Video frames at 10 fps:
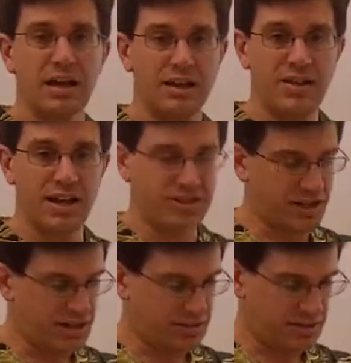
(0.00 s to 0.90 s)
And
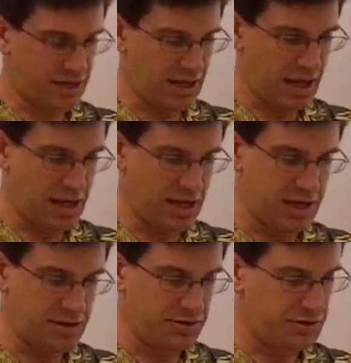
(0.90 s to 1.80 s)
that's it.
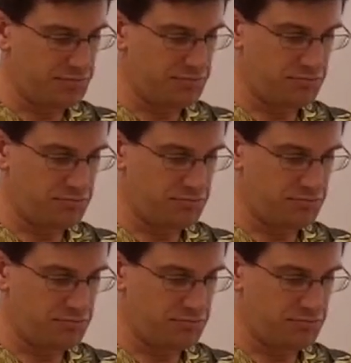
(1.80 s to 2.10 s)
And